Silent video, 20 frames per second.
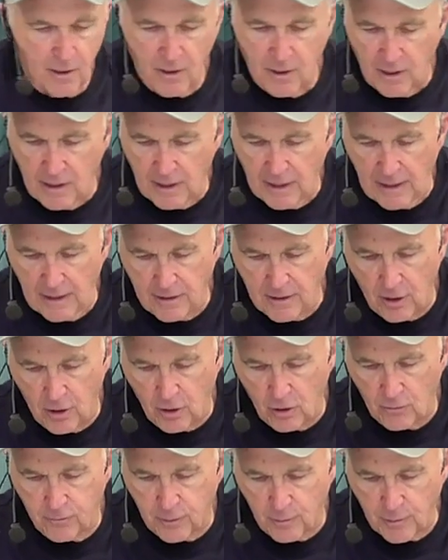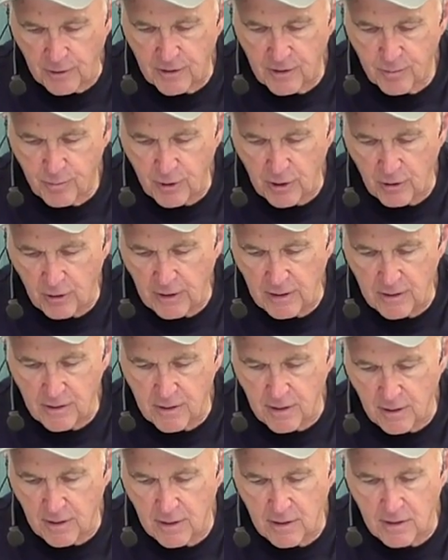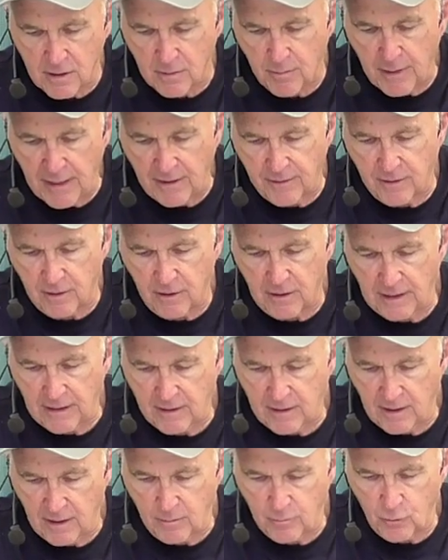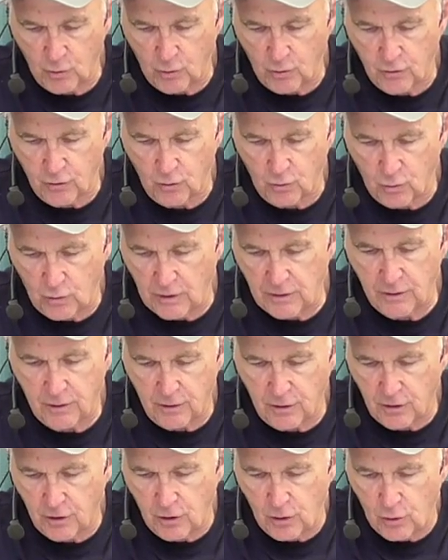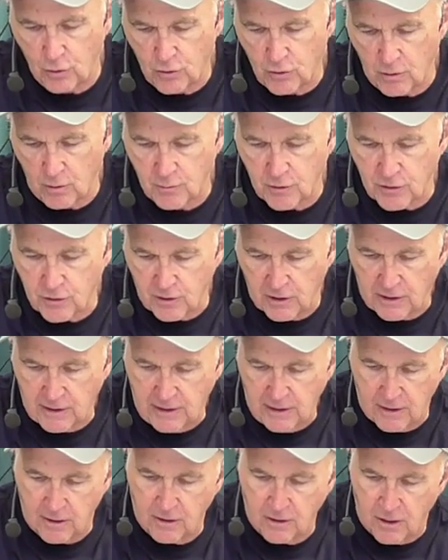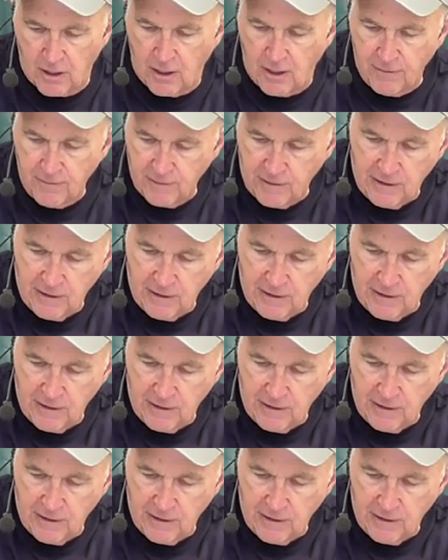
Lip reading: And I know from experience that this is about the length that I'm going to want to use, so I'm just going to cut it off